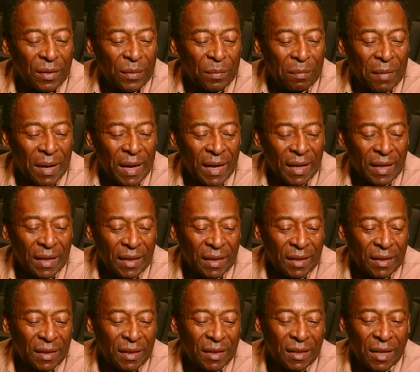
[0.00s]
my
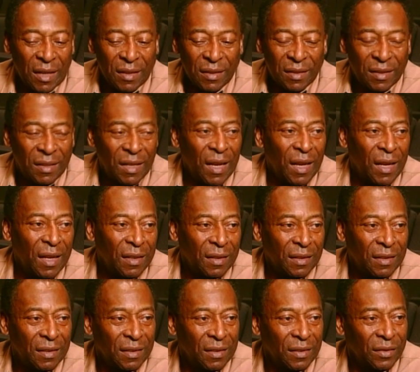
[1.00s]
grandsons,
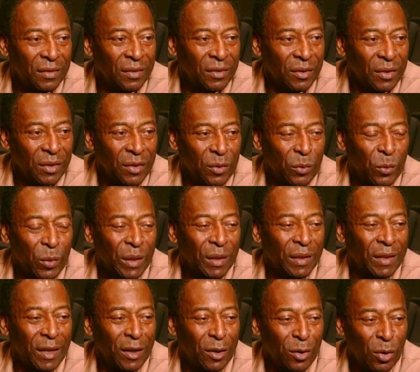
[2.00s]

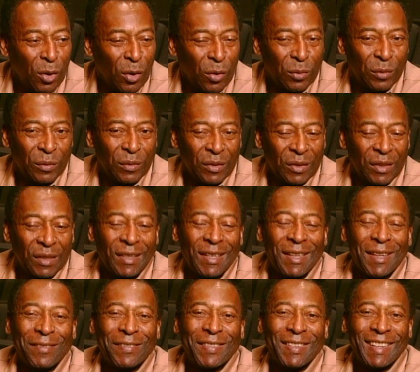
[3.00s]
when they grow,
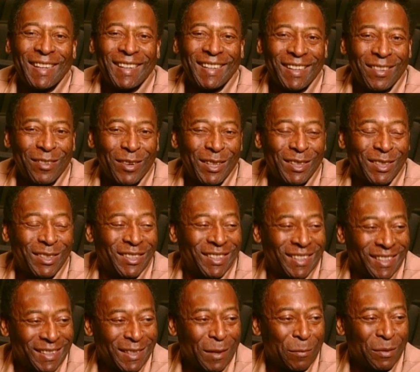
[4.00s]
if they want to
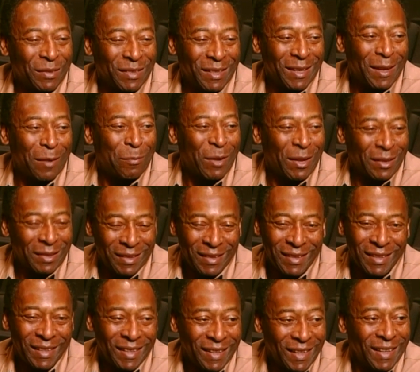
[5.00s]
see something about
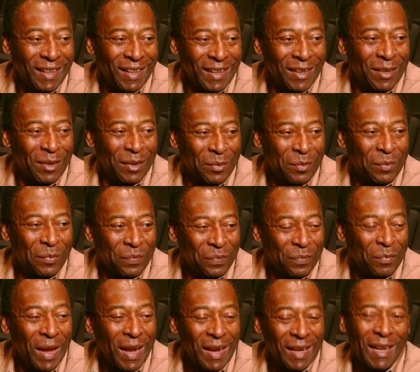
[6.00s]
uh,
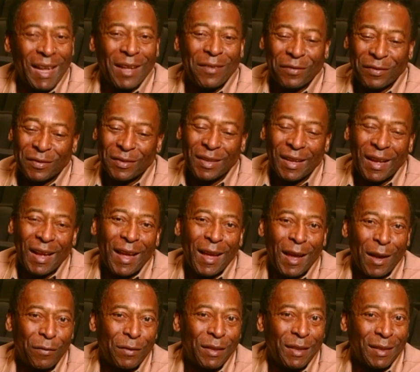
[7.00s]
my life, I
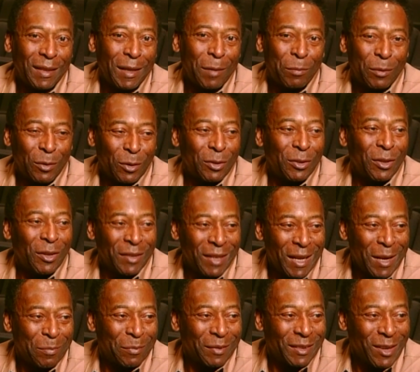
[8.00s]
have the tape to show
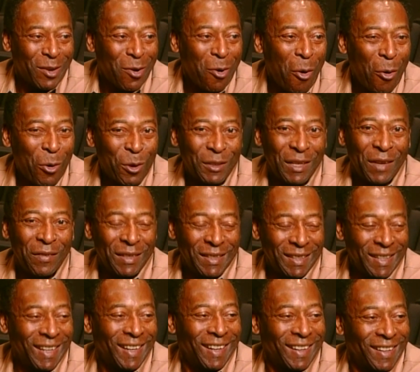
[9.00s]
them, the goals,
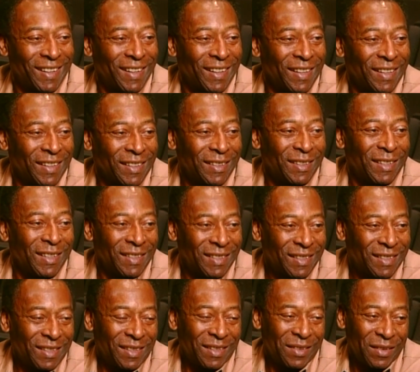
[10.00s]
everything. Mm -hmm. This
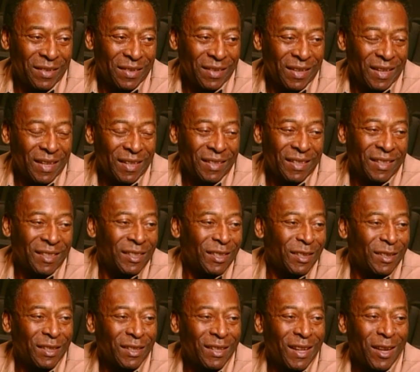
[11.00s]
the
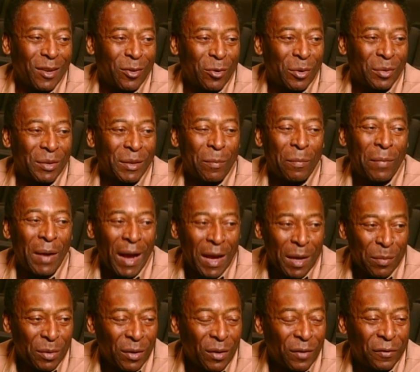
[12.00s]
reason I call the
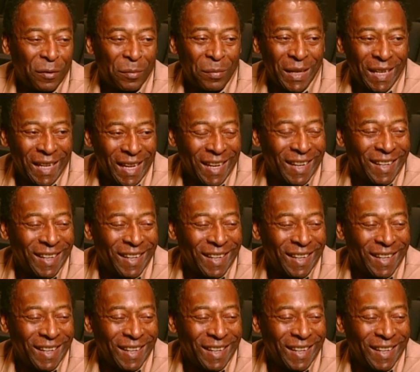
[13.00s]
Bible of Pele.